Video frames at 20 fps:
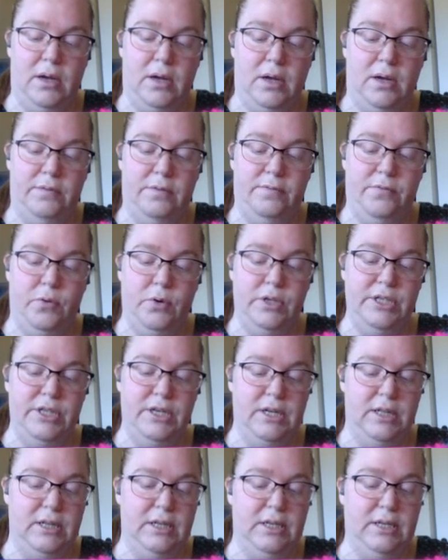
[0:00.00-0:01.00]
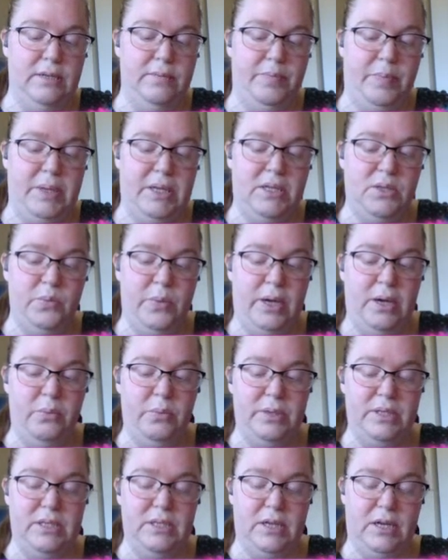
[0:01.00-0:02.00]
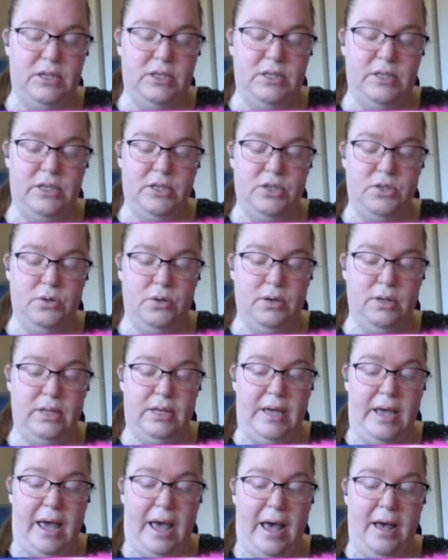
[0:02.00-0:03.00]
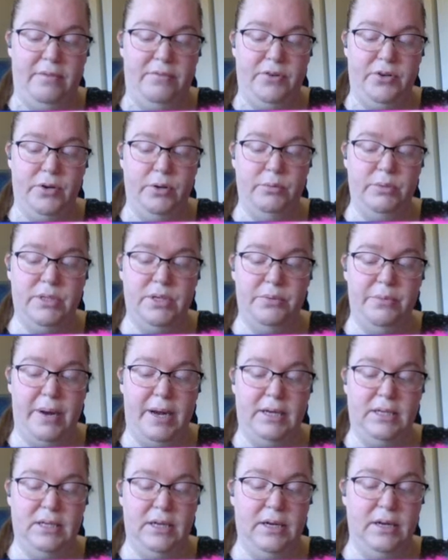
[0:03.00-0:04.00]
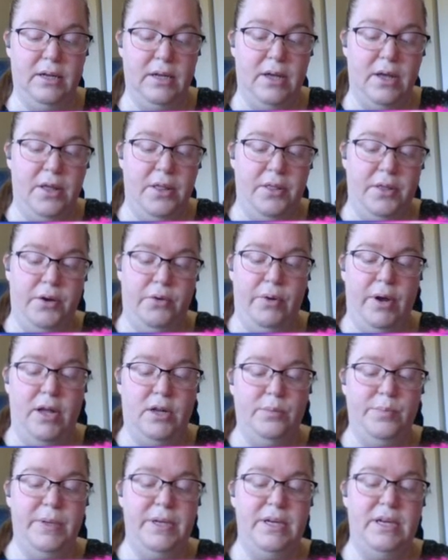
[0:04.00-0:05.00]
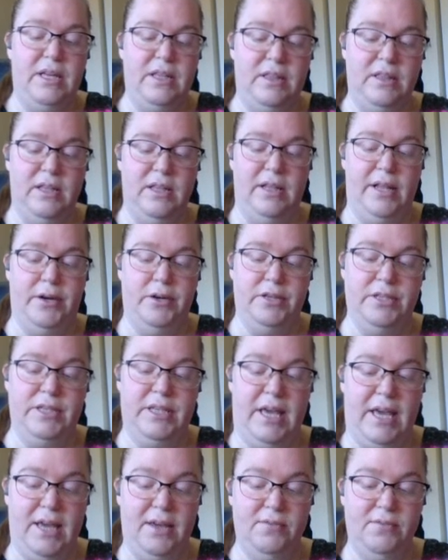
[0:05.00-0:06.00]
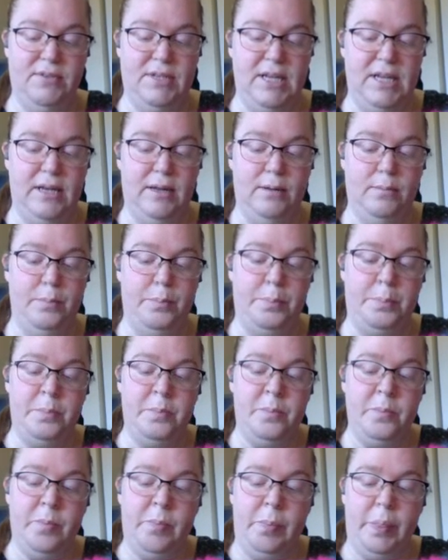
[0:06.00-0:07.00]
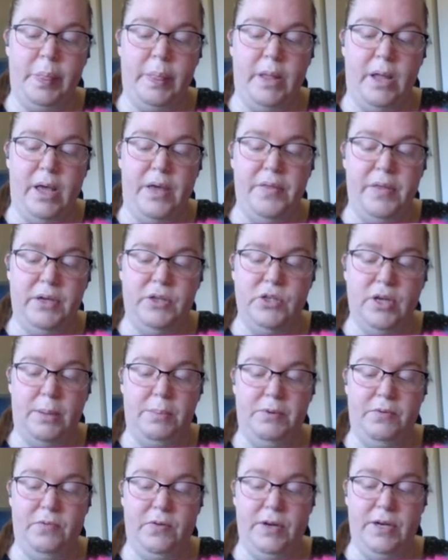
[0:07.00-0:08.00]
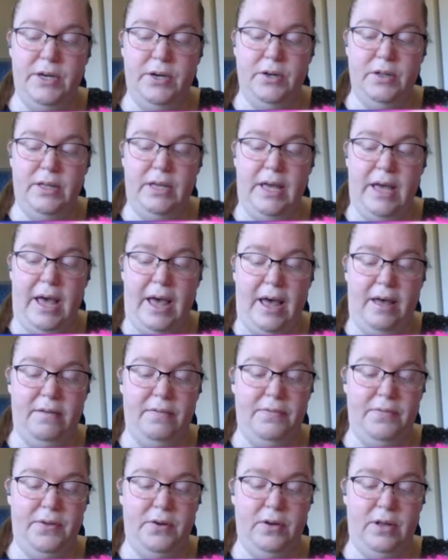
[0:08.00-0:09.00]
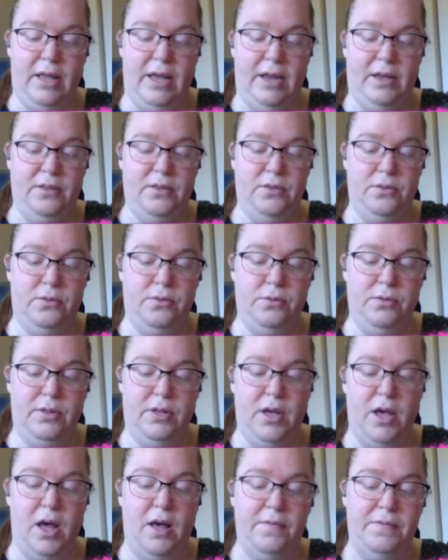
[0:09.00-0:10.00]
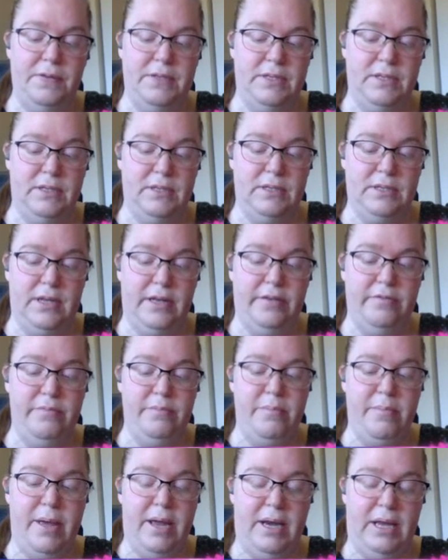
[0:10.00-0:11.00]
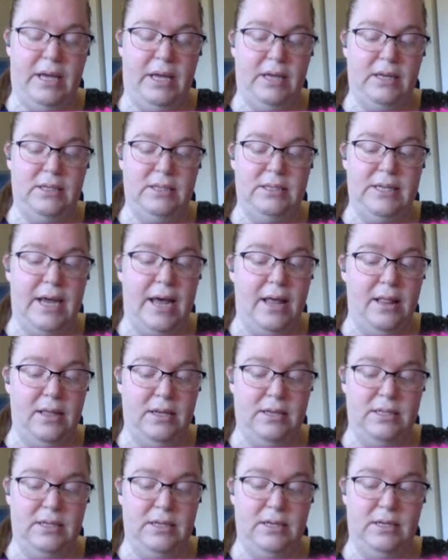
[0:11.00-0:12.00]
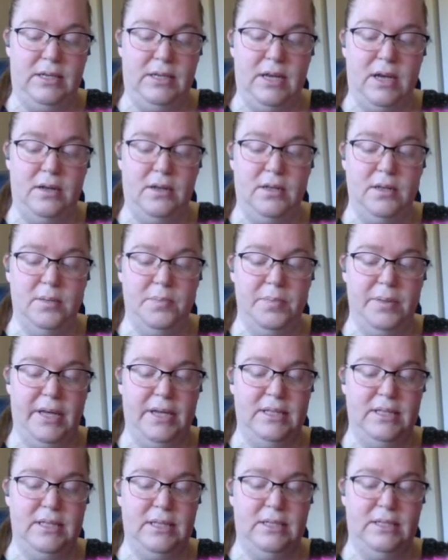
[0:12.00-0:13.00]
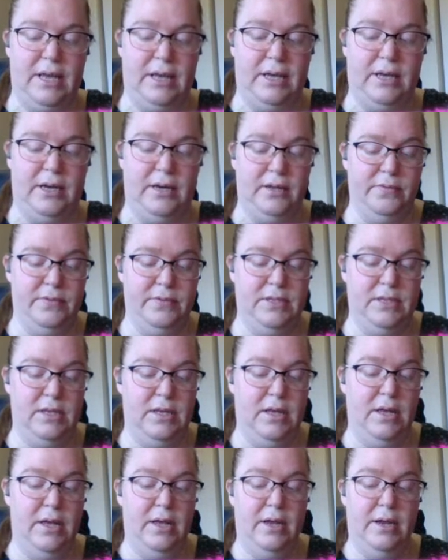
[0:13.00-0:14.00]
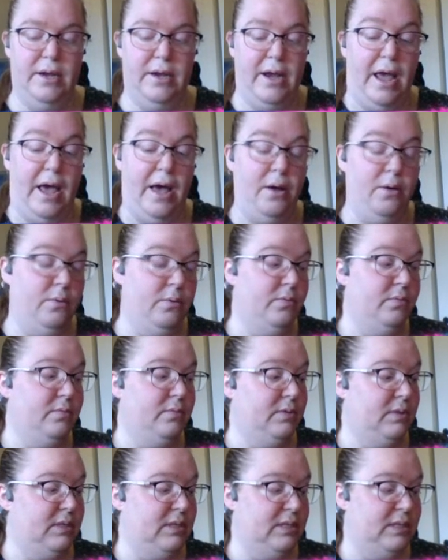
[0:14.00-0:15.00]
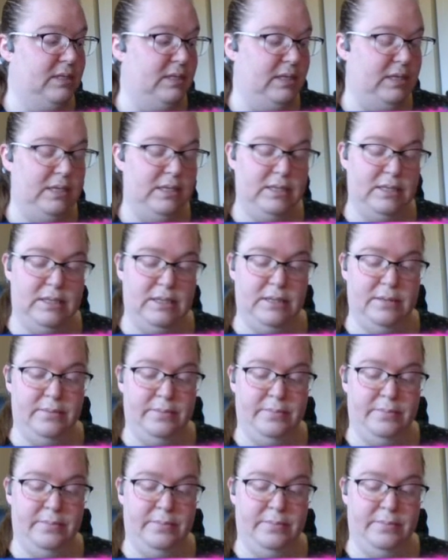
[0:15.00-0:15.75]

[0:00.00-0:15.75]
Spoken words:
Unfortunately, its weight was such that shortly after it was erected, the ground beneath the letters caved in, and they dropped for nearly half their length through the offices of many talented young complaints executives, now deceased.